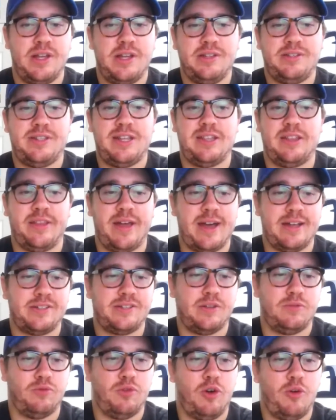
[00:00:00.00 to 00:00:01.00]
dead last
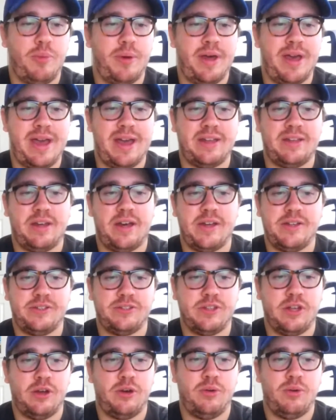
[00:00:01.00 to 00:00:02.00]
in WOBA and
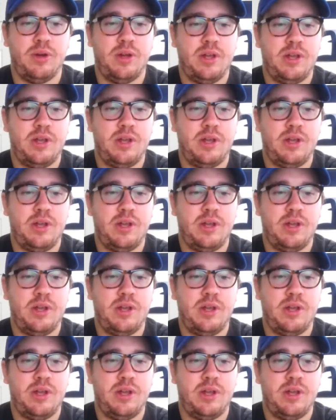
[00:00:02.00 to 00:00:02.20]
ISO,